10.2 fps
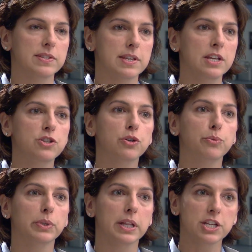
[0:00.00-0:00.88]
this
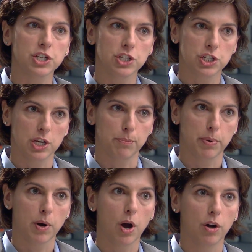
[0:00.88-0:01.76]
interrelationship
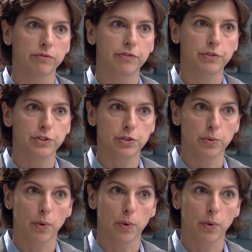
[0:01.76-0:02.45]
of the two